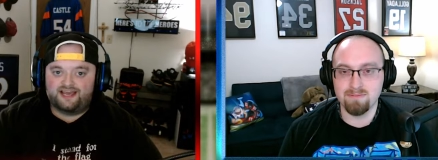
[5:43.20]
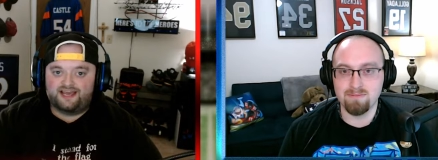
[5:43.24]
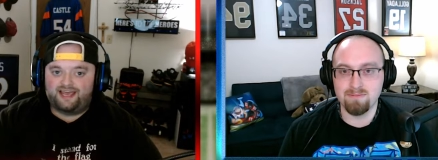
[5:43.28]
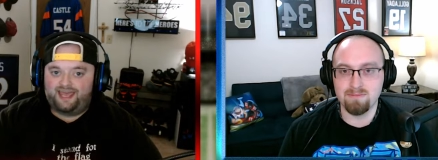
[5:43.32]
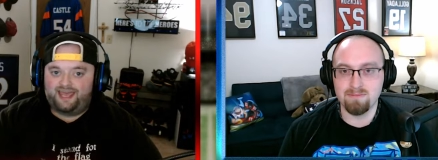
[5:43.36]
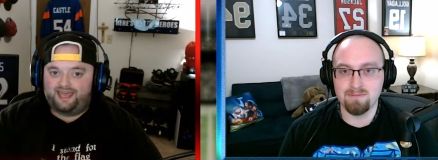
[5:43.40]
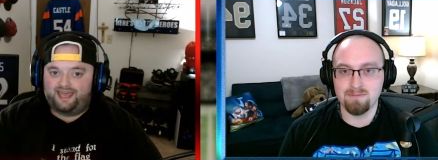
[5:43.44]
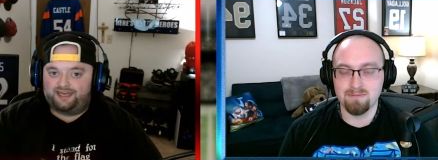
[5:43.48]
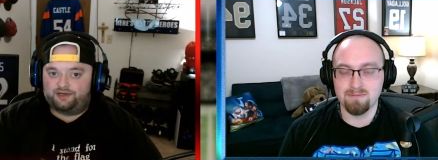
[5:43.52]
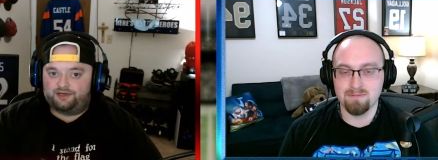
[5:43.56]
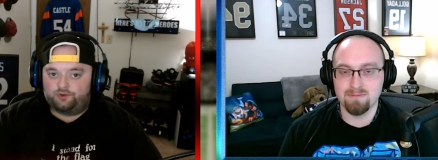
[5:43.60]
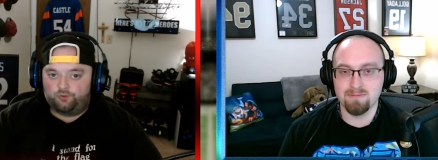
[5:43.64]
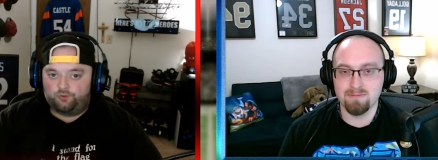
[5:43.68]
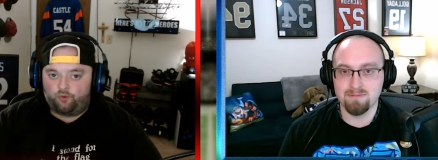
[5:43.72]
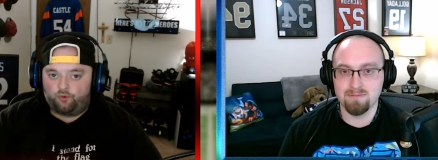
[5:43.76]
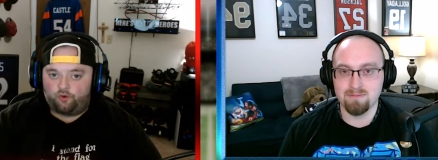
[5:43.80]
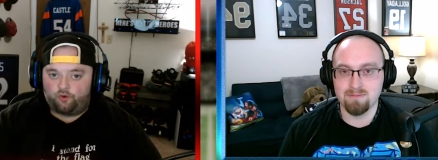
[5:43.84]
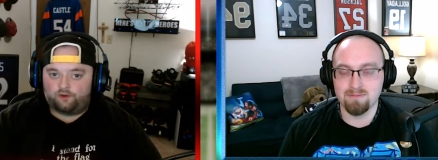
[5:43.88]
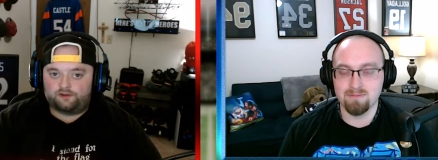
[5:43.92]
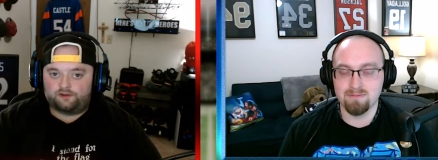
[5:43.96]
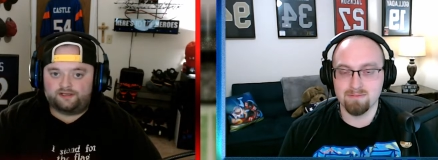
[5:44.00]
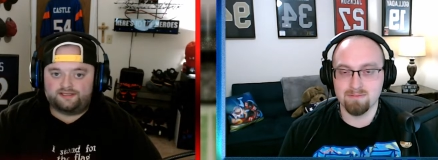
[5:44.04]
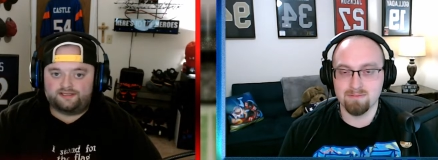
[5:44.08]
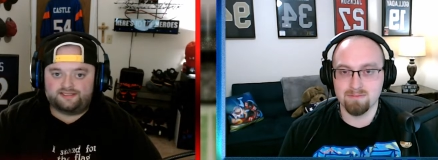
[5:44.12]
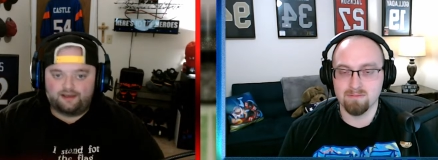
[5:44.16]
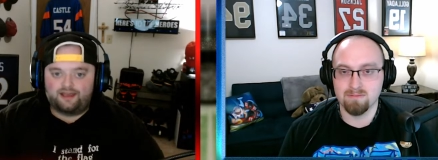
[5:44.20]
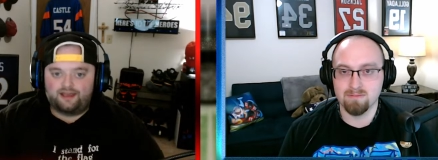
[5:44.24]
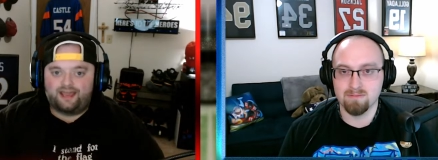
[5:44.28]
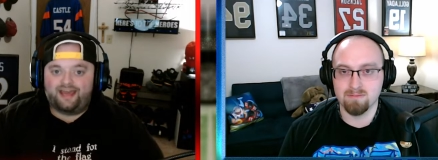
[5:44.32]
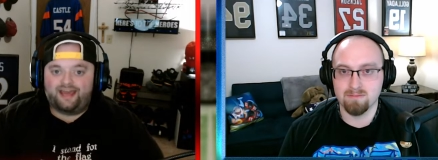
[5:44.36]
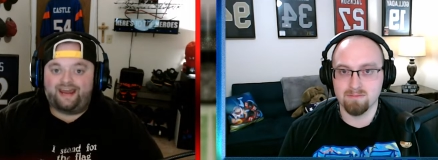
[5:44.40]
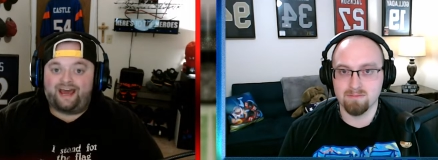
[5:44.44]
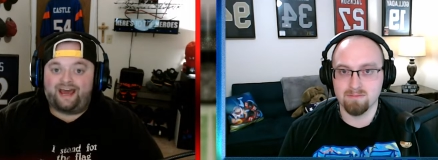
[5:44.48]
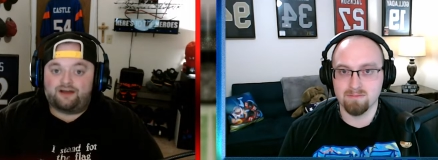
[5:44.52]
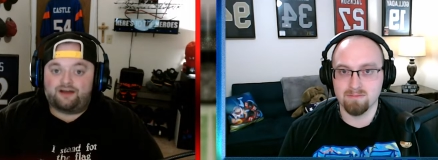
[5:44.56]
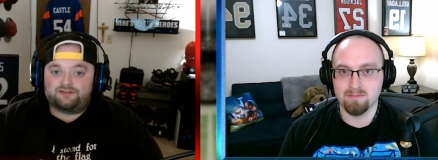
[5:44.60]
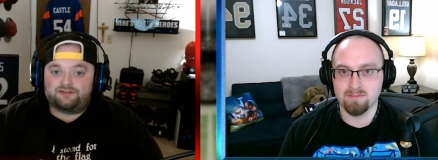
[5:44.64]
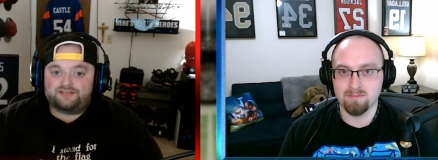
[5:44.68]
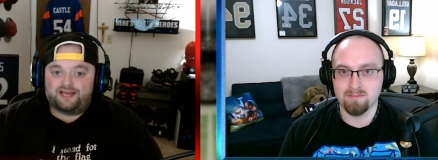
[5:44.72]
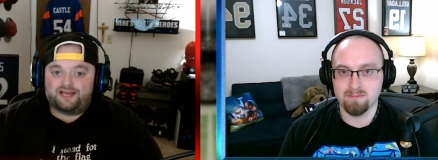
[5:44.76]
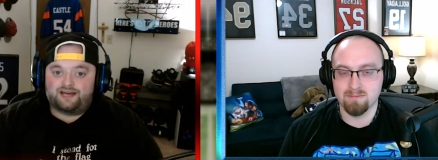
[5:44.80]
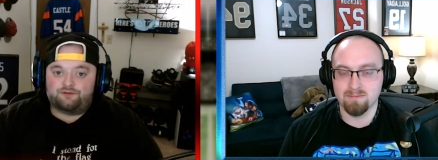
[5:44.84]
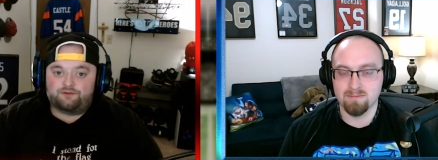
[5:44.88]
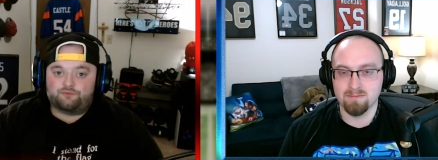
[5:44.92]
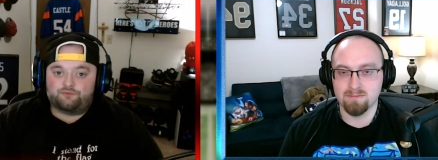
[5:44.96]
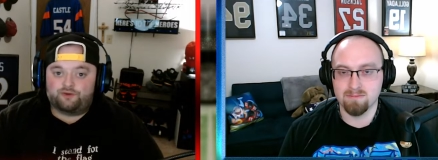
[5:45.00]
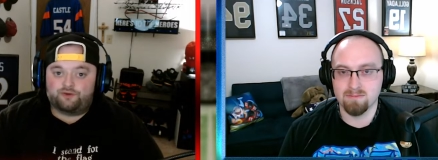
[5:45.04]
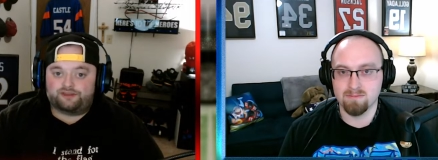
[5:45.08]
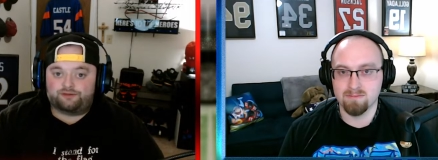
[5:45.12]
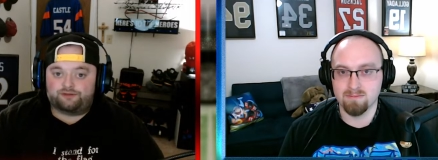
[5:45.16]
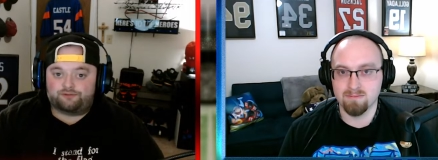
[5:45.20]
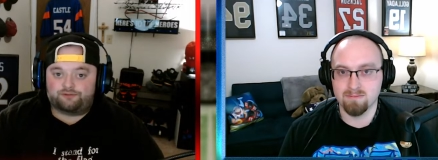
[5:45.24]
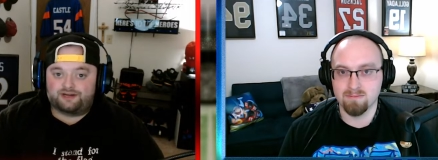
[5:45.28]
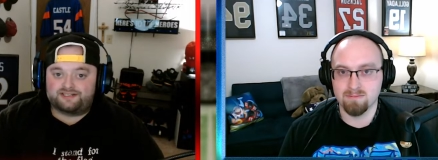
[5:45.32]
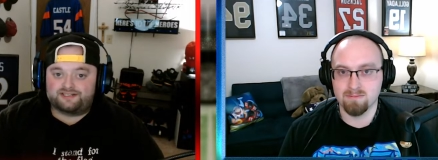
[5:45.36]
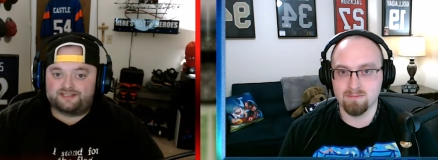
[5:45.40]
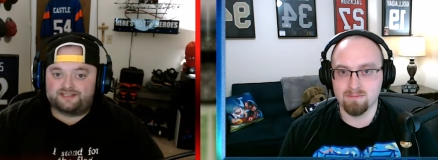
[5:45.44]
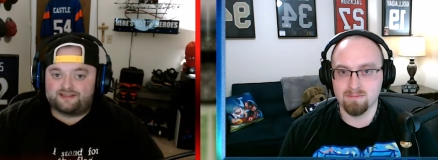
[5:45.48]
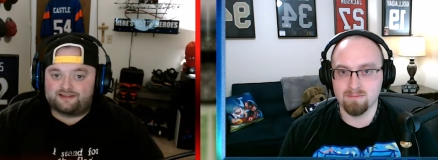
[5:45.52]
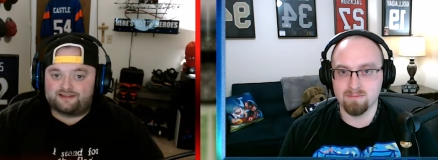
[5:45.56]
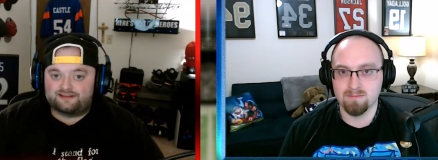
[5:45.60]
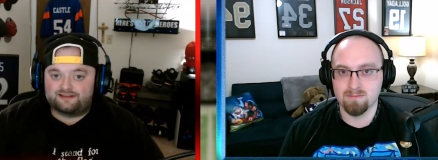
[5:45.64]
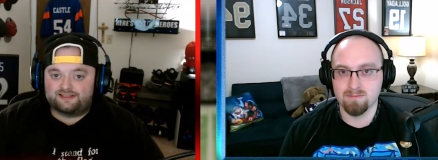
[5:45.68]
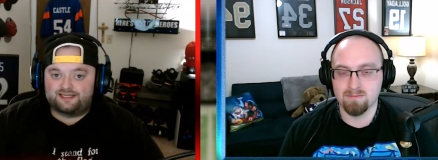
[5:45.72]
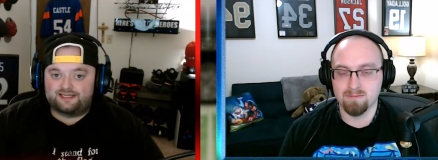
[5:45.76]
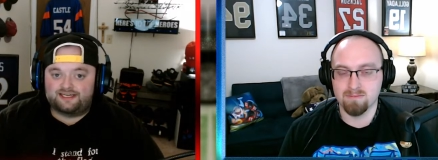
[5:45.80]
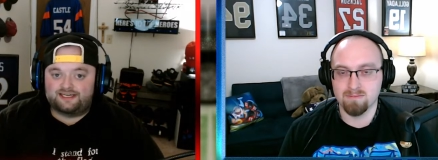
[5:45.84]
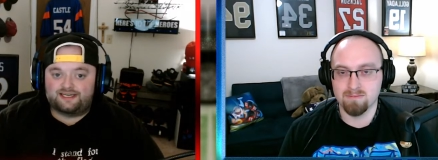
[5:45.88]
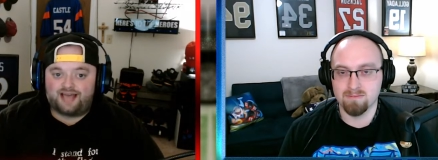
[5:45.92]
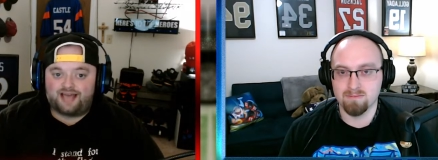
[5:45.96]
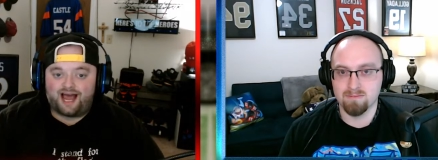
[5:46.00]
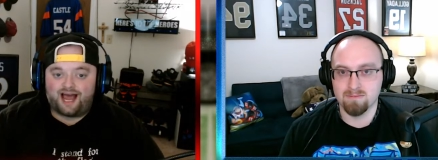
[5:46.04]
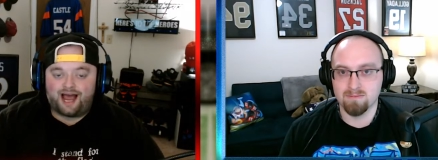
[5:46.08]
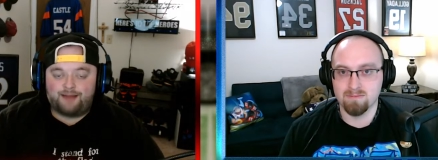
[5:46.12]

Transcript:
Speaker 1: in New Orleans. And outside with the rest of the league,